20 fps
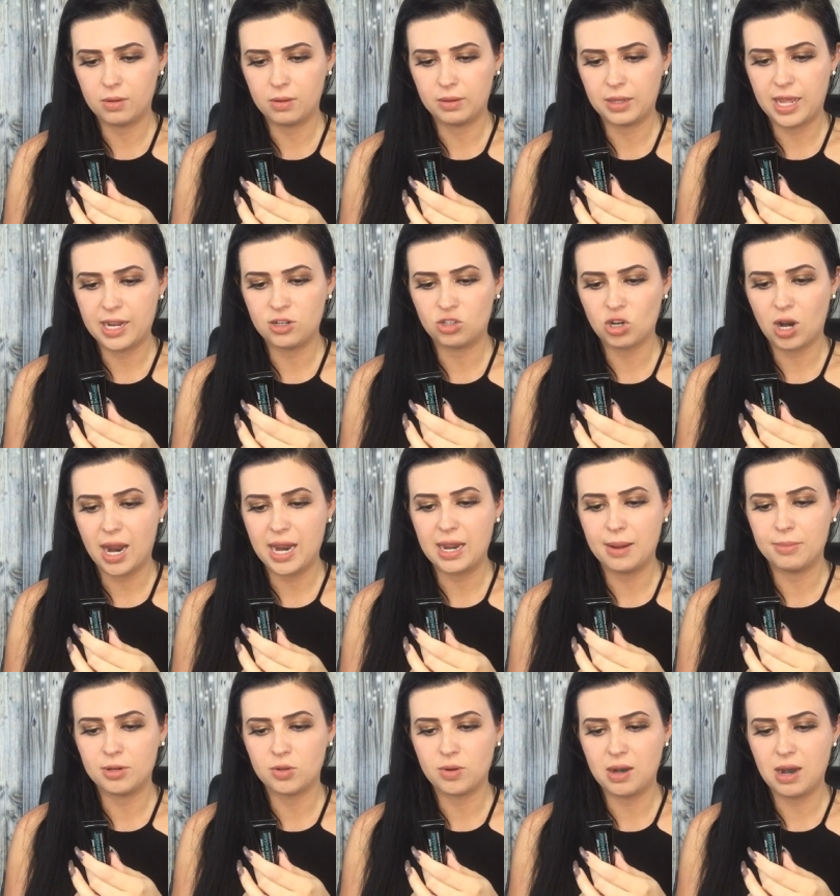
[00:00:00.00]
Let dry
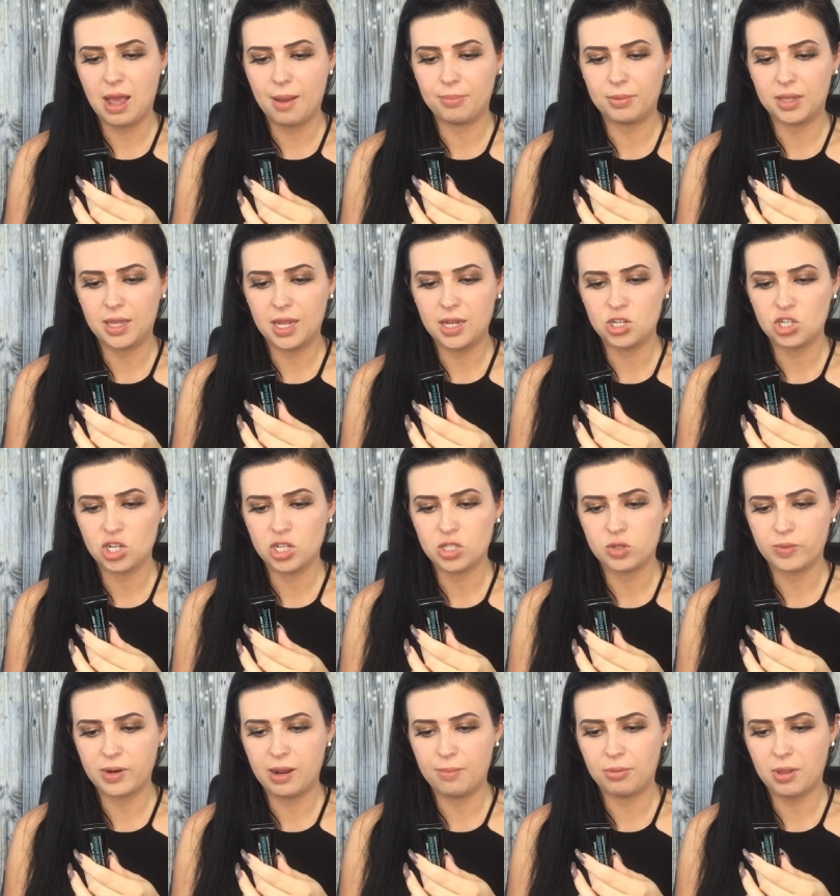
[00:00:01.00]
in between
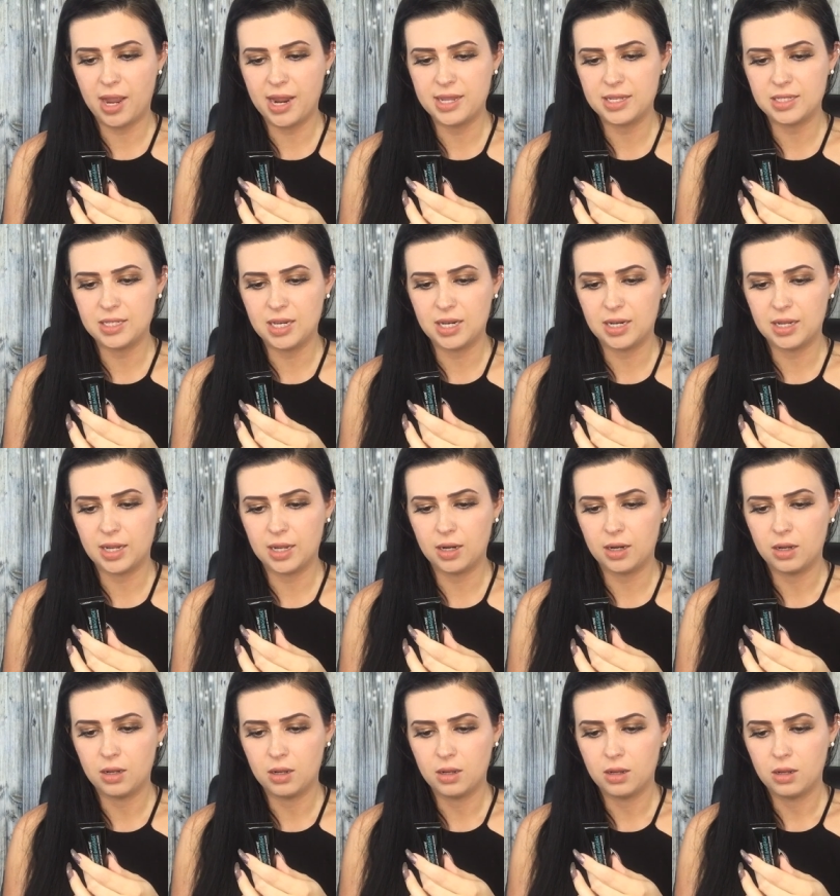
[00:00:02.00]
applications, reapply as needed.
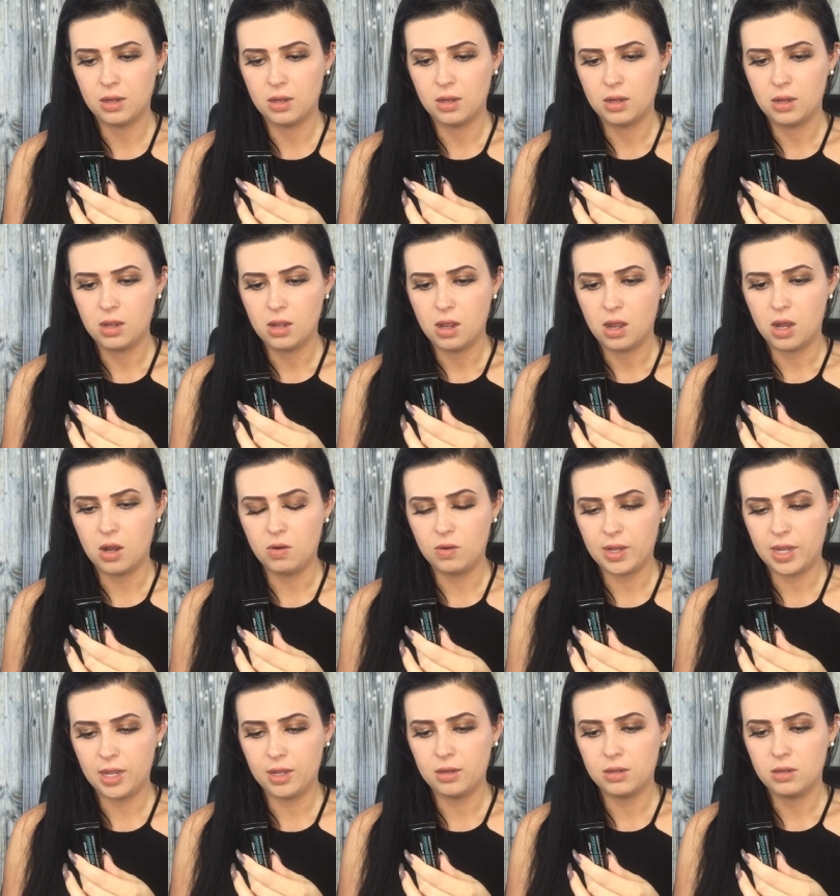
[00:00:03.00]

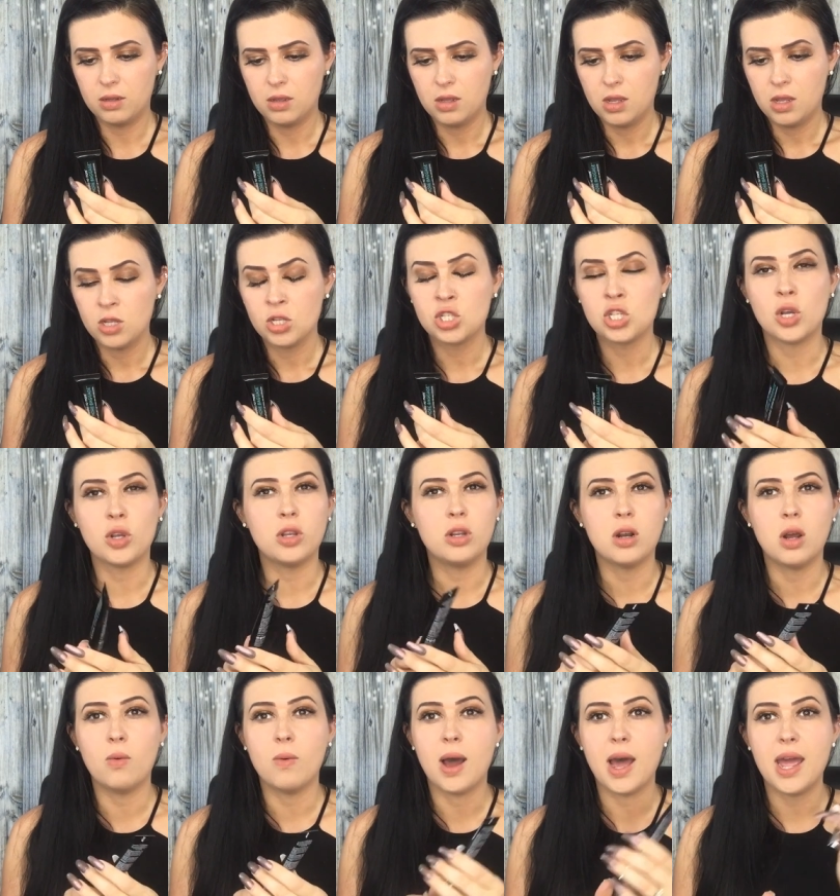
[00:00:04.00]
Okay, so you
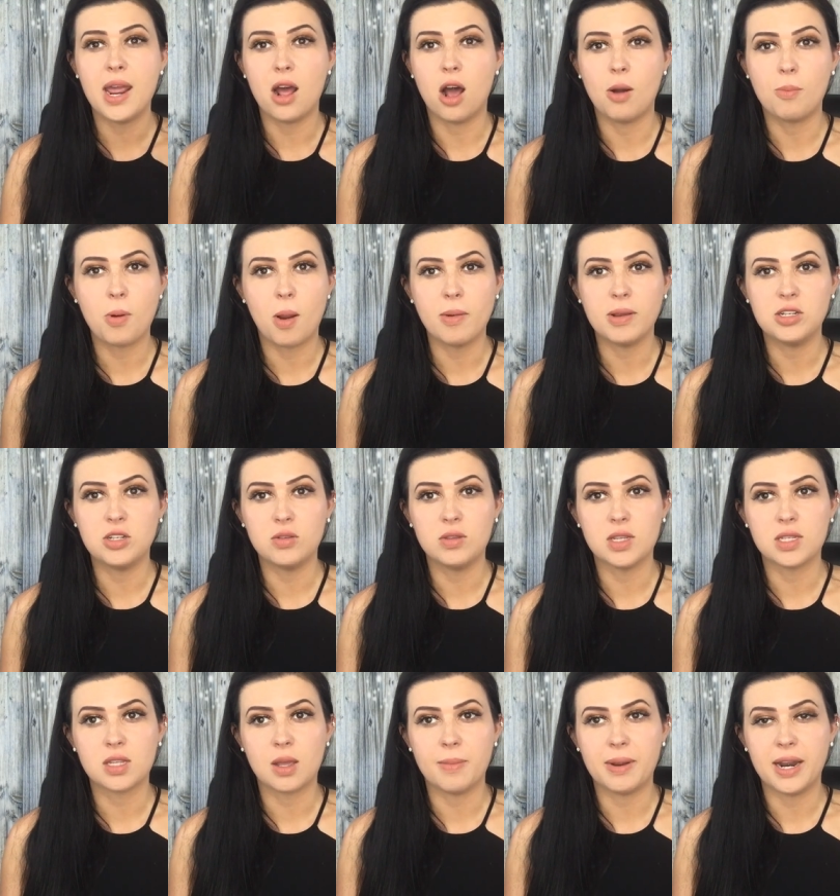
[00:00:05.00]
know what? I'll probably do
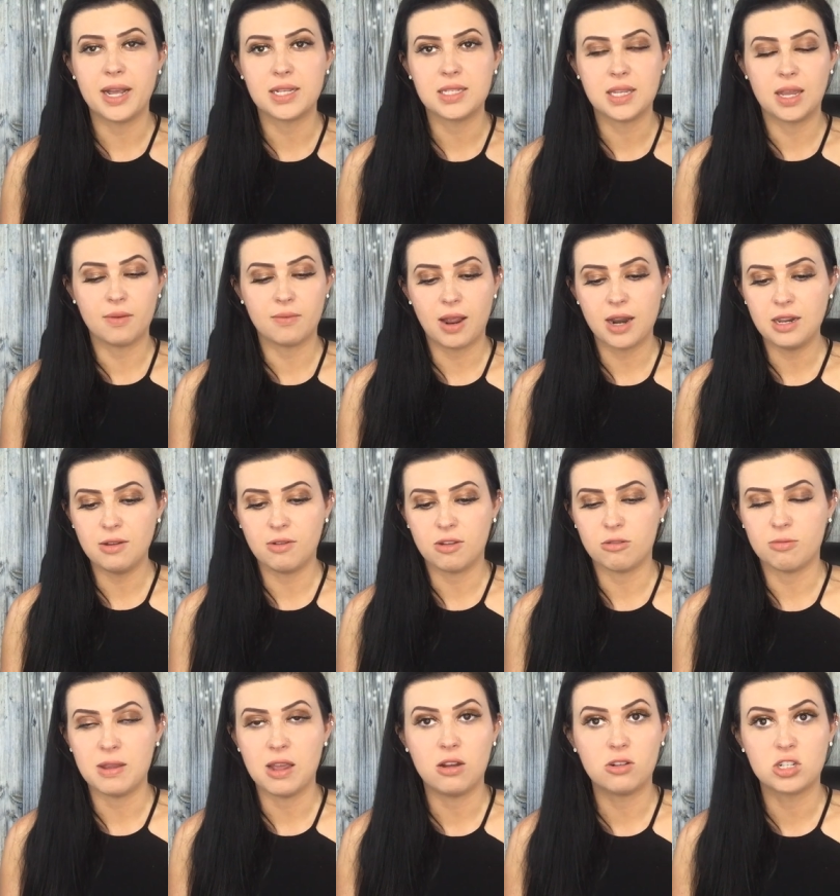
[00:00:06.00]
this on my next get ready
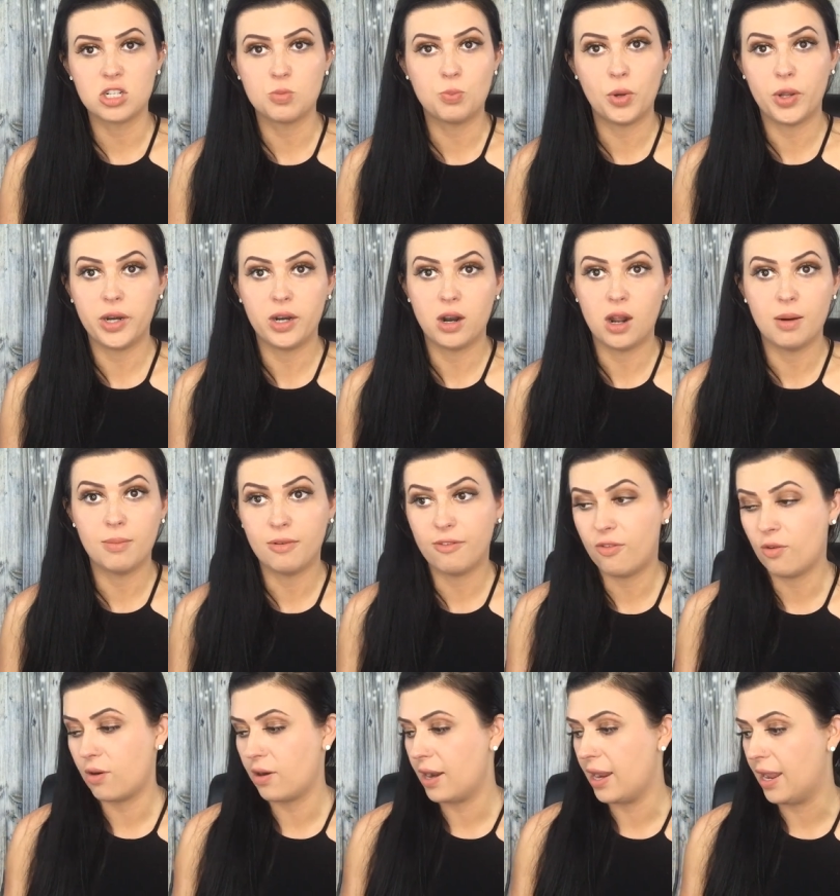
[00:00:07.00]
with me. I'll just put it on
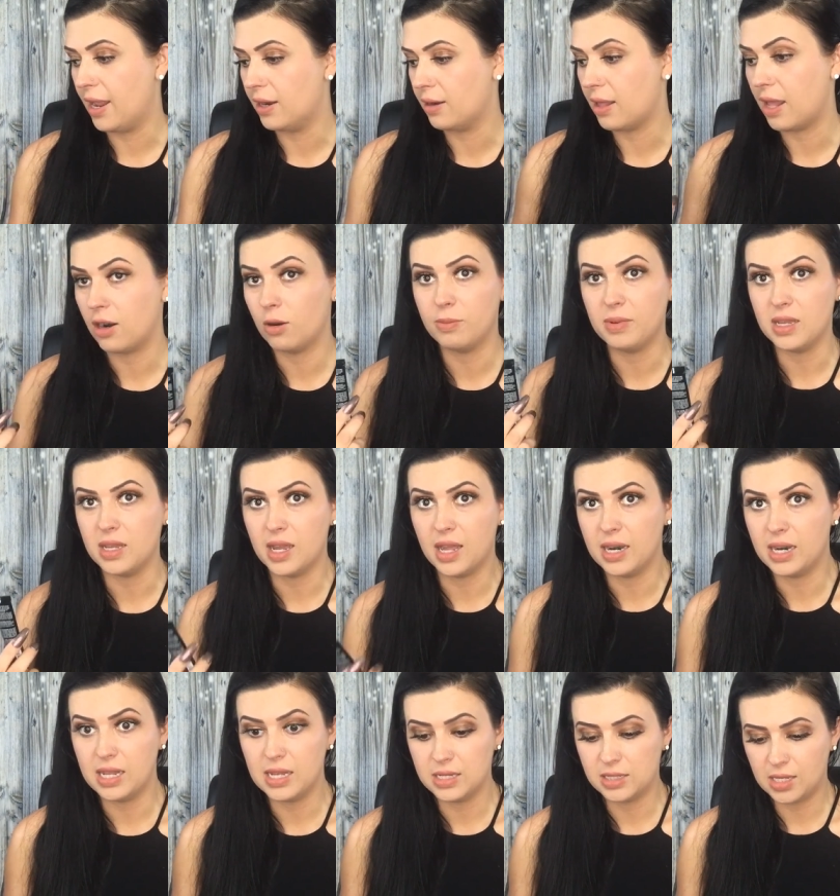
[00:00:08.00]
beforehand. That'll be
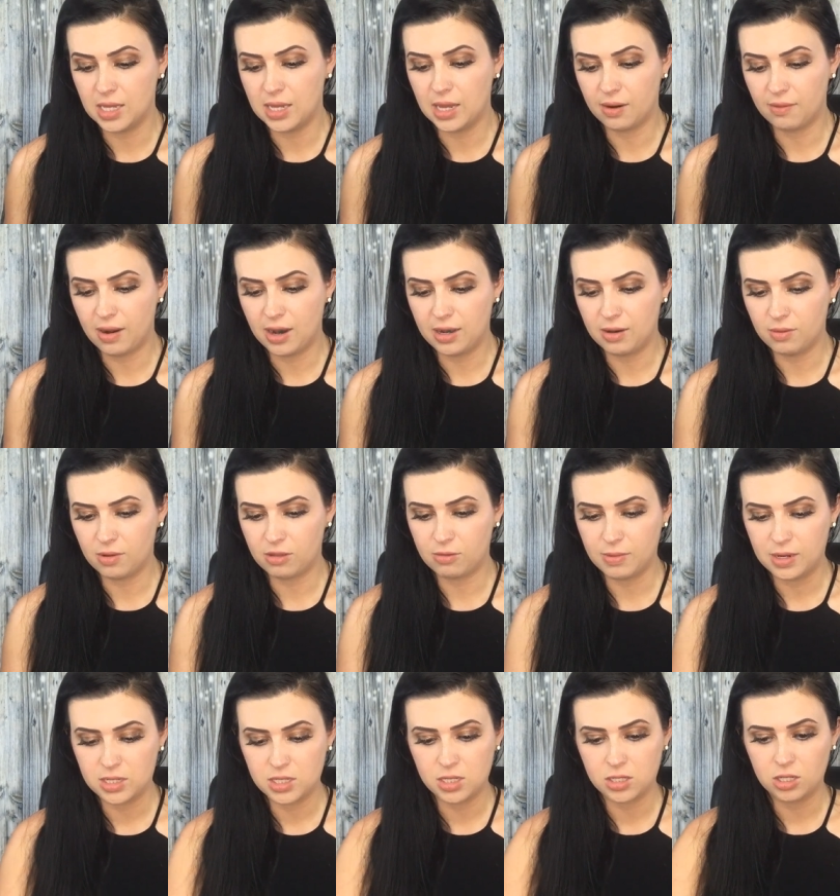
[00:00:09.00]
an easy get ready with
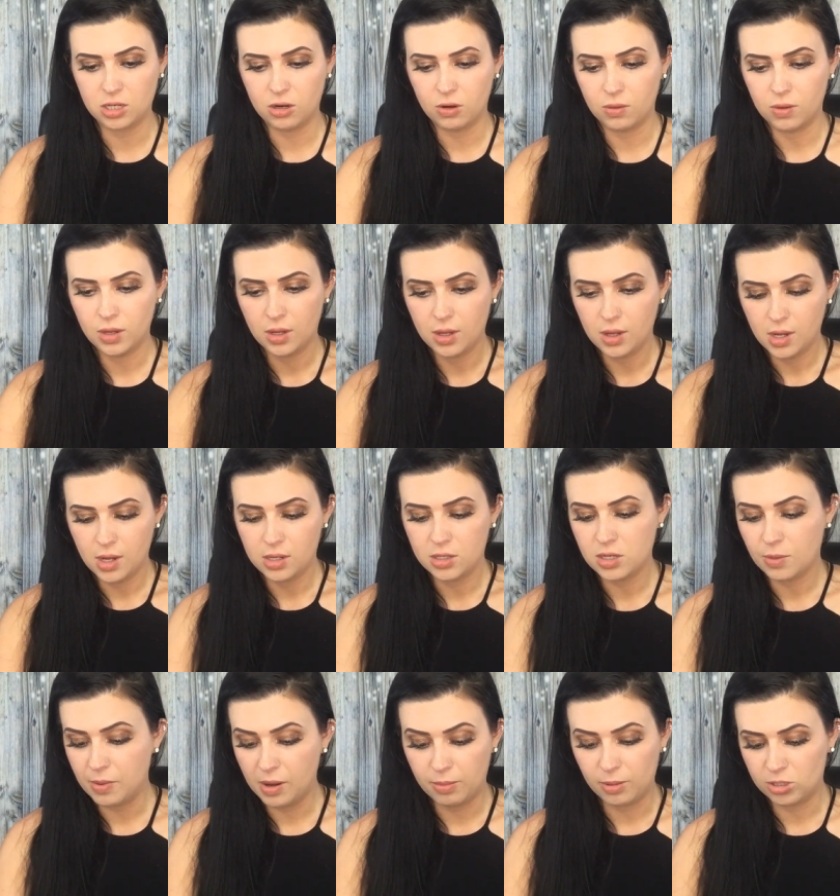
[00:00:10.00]
me to do,
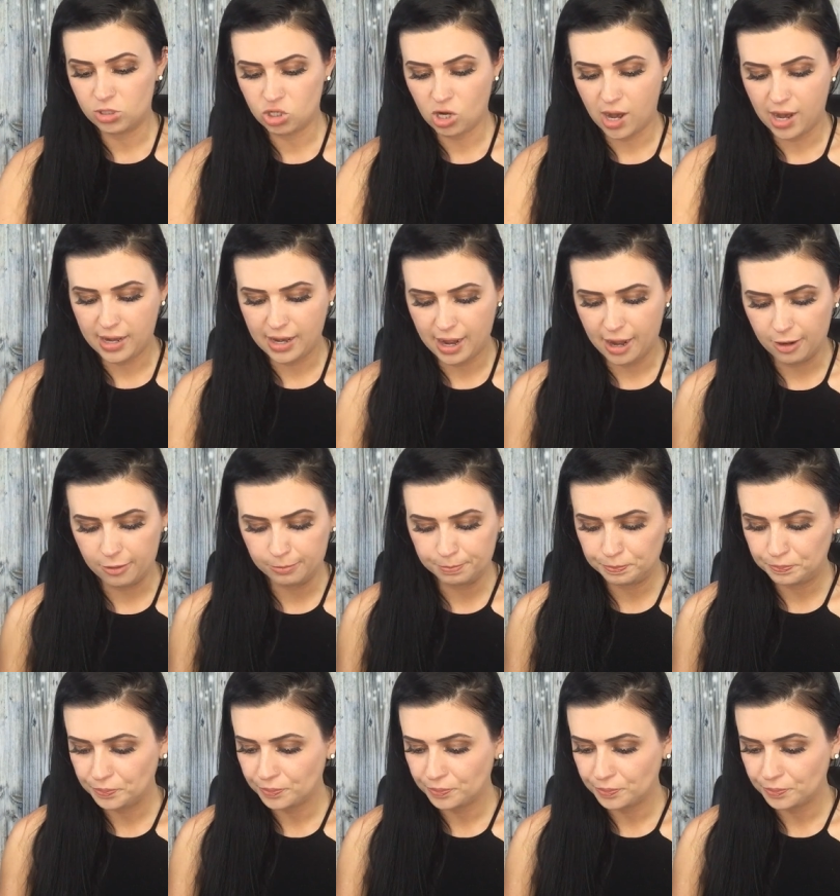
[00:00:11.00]
to be able to try it out.